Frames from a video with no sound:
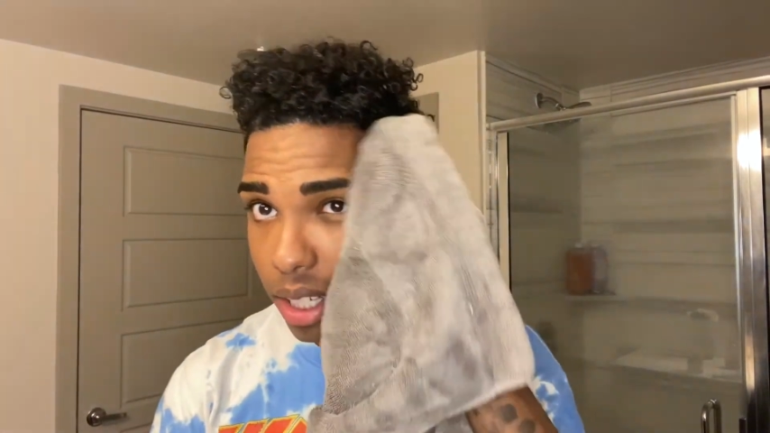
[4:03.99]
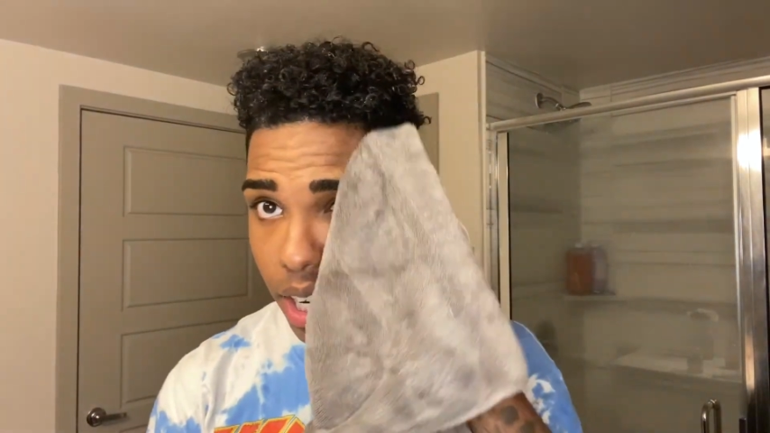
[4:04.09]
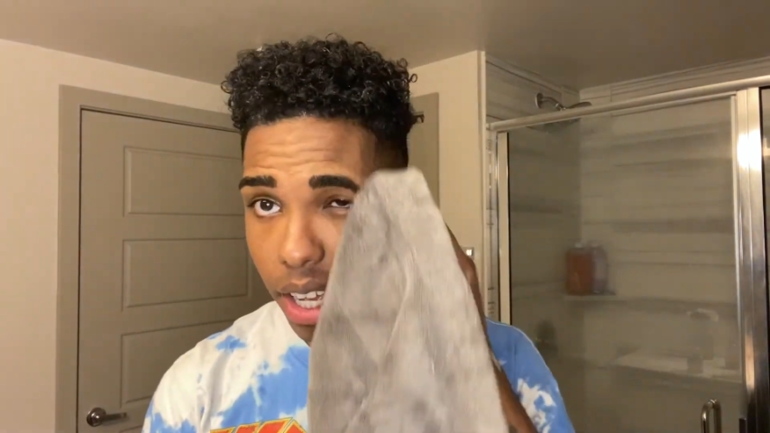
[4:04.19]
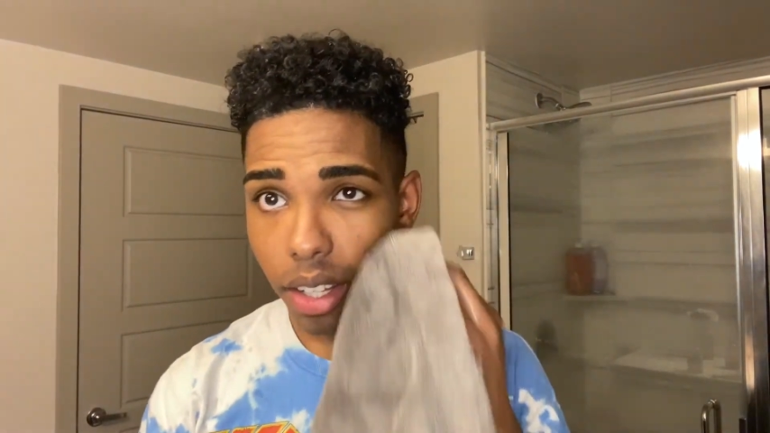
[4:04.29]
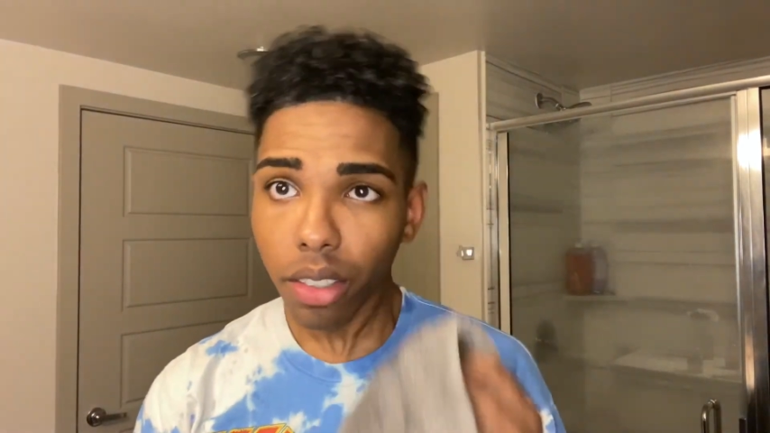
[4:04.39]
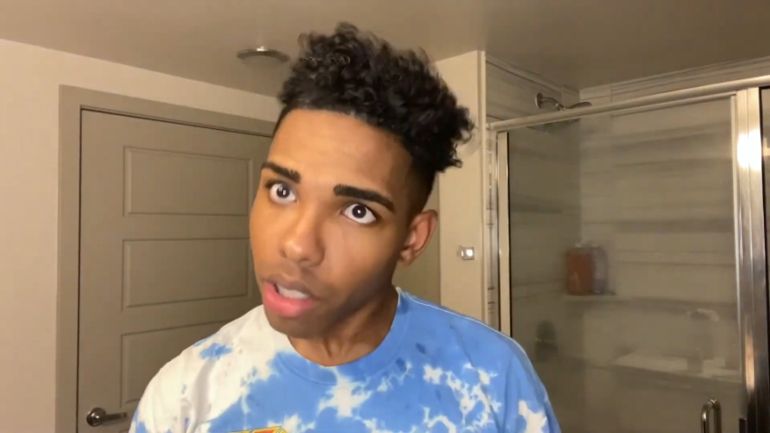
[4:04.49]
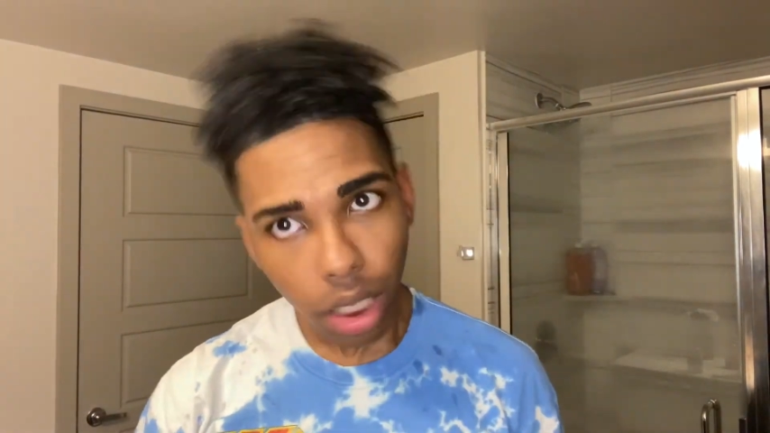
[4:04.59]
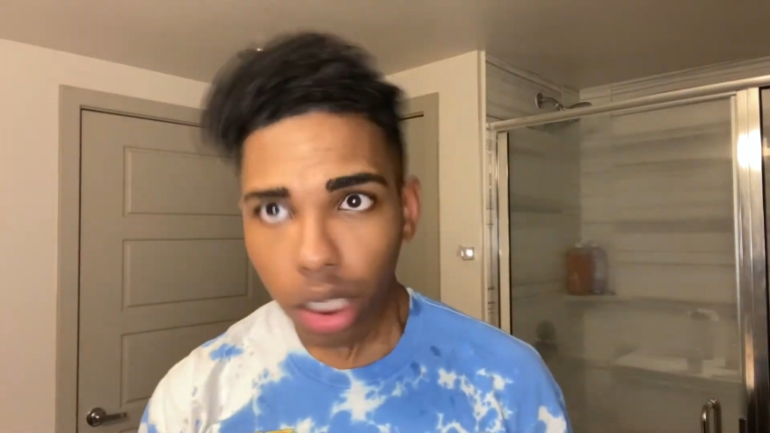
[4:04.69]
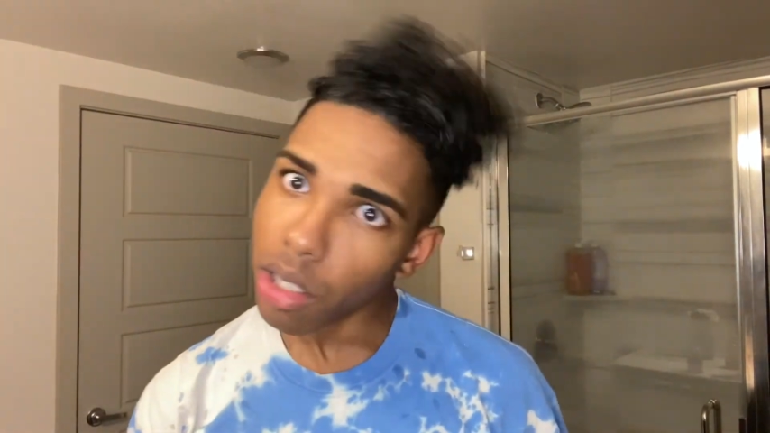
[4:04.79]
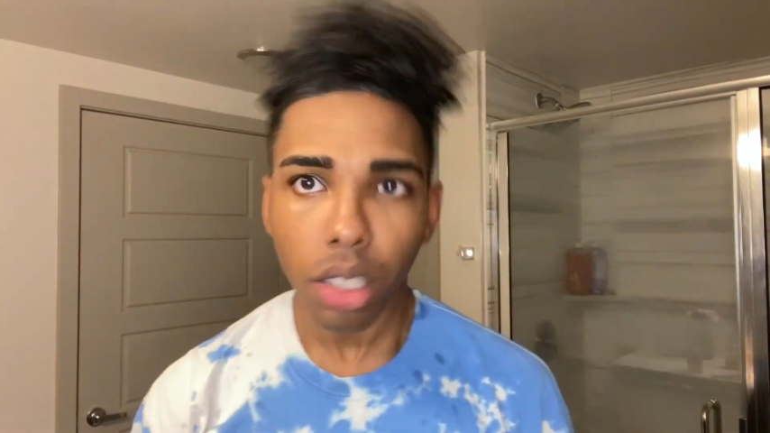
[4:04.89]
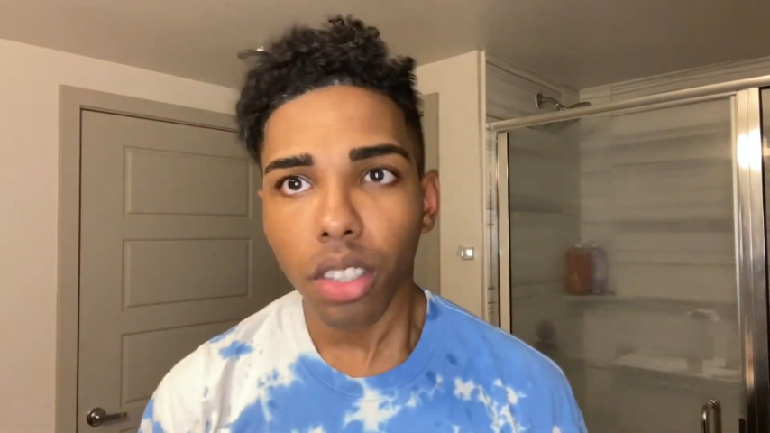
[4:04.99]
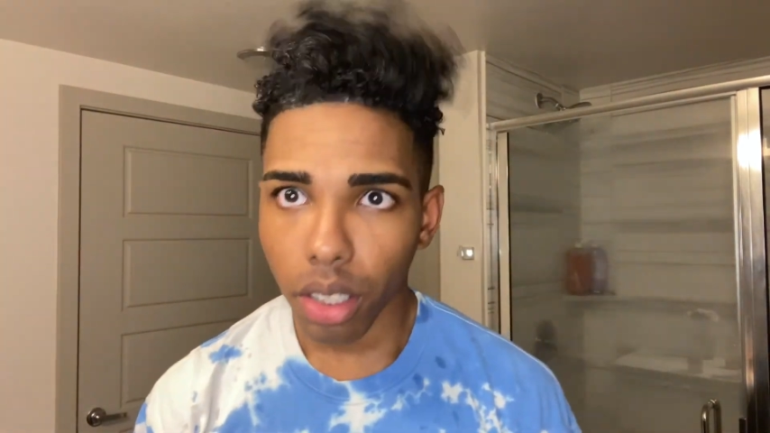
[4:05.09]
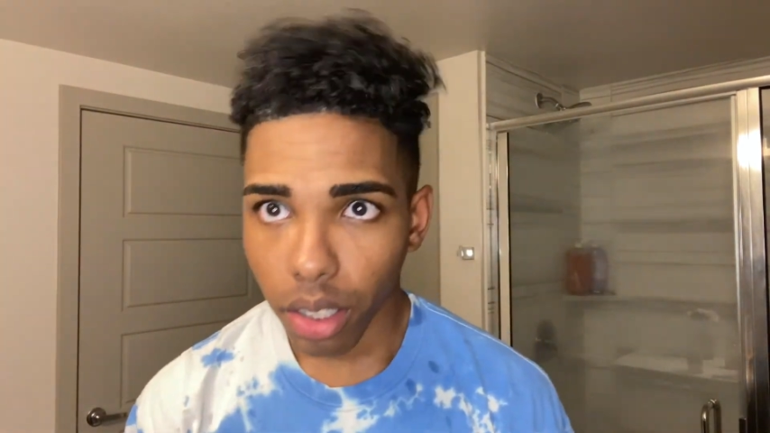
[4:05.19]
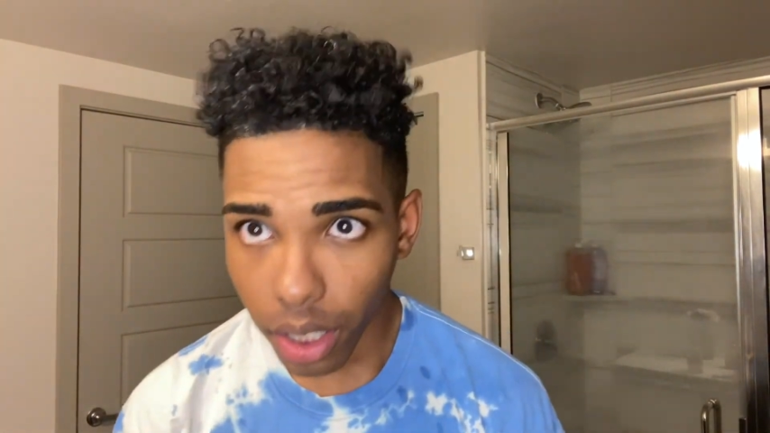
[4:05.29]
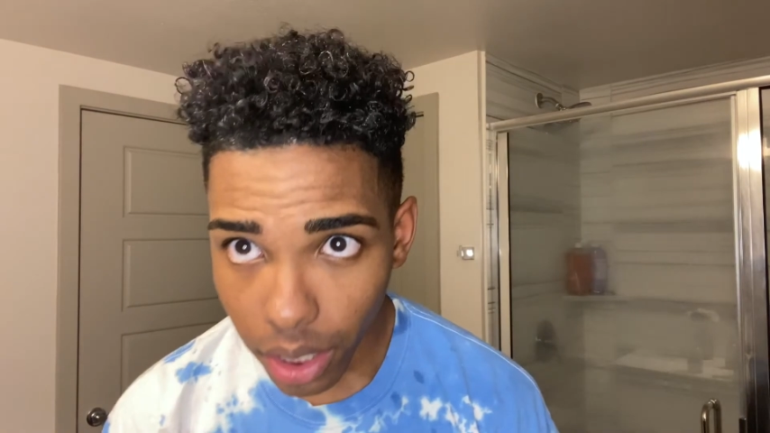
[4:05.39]
down,
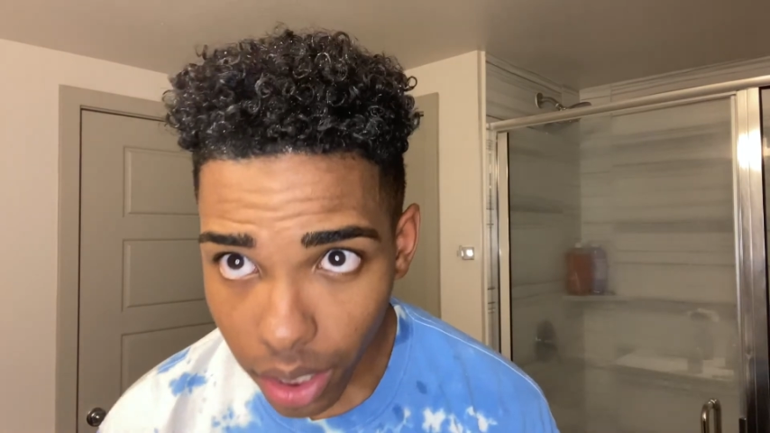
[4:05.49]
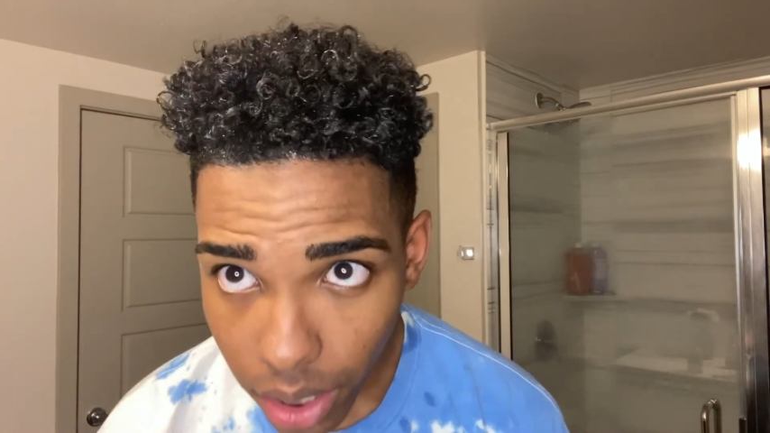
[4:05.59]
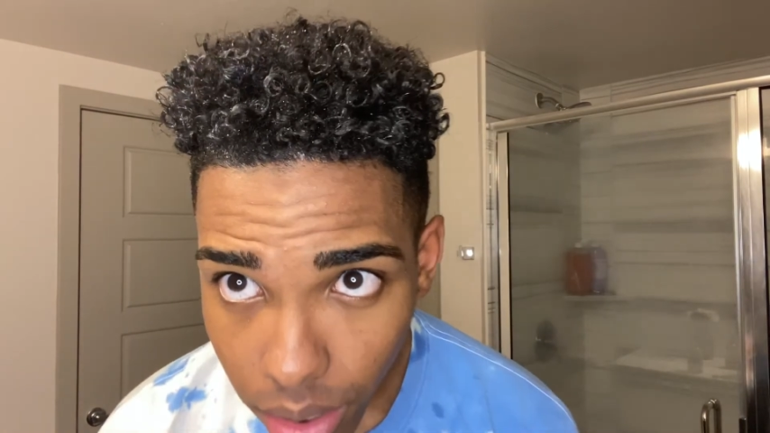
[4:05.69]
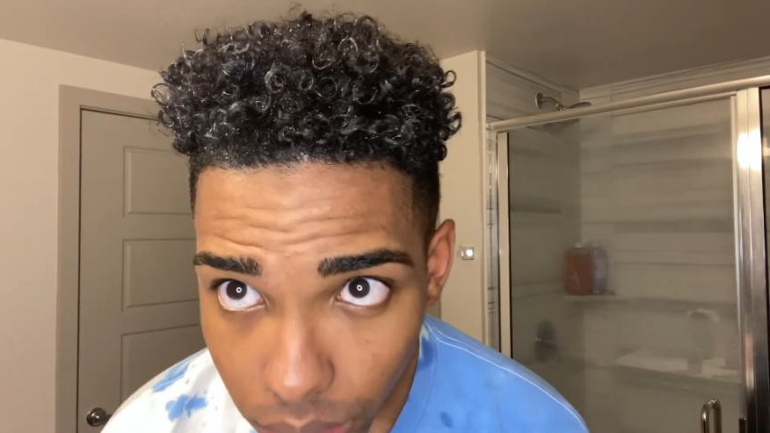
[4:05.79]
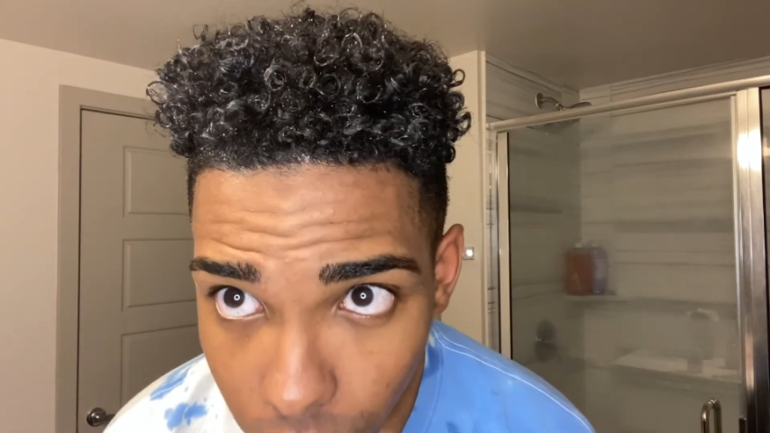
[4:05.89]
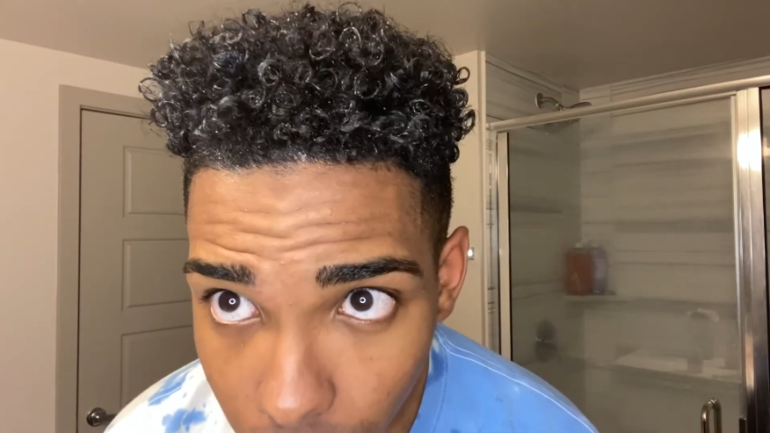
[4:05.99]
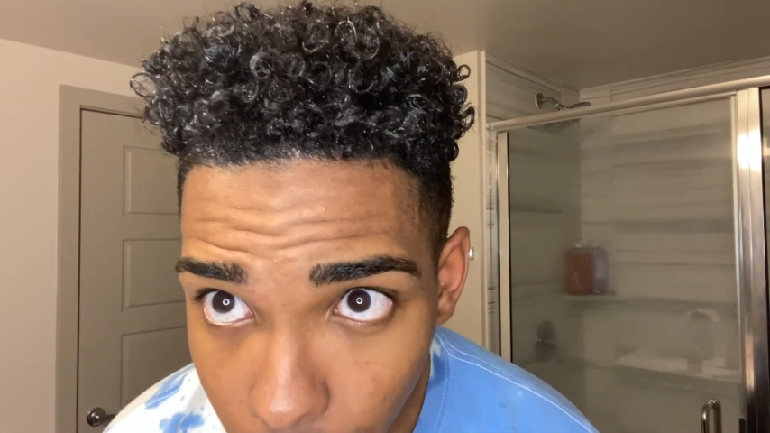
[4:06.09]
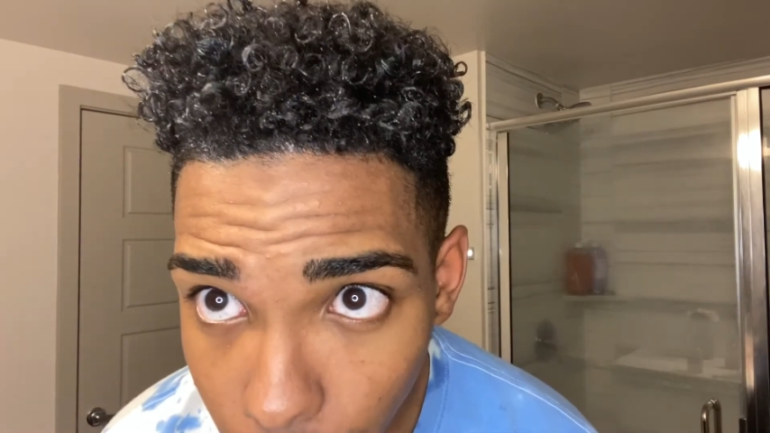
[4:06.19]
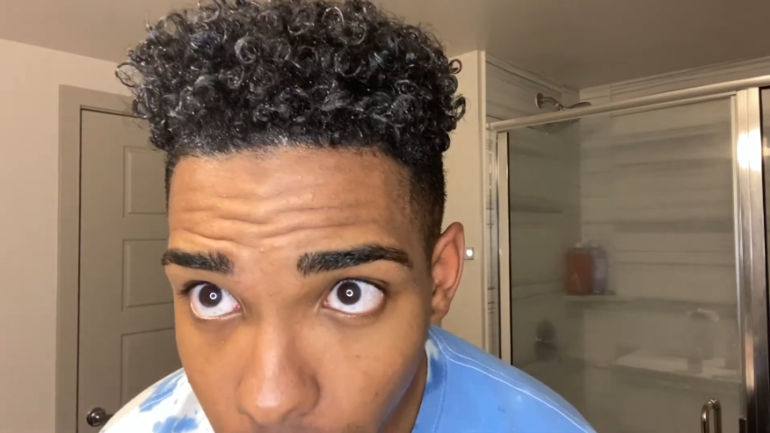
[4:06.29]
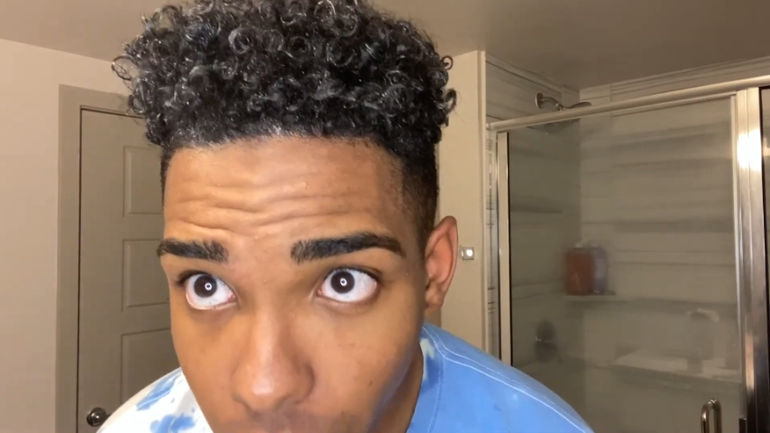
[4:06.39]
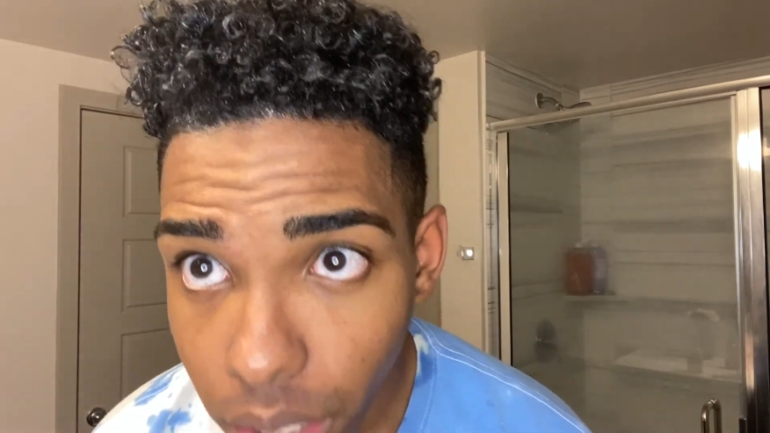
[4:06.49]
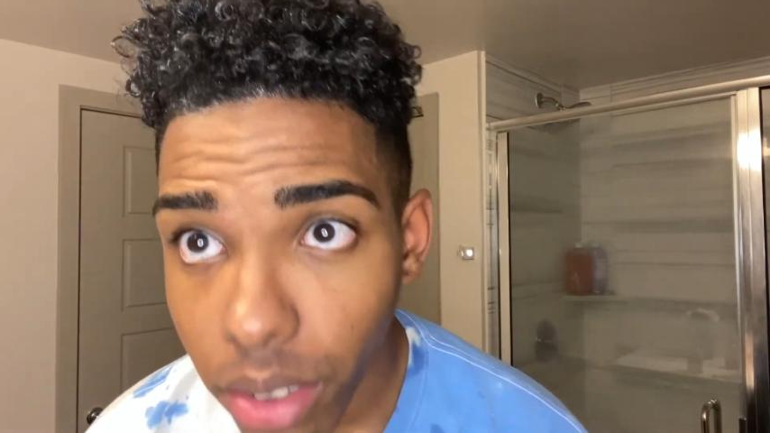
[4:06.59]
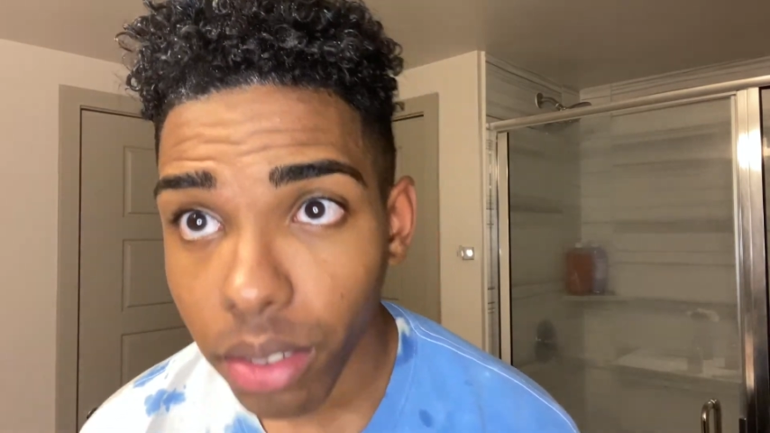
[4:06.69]
and then I'm ready.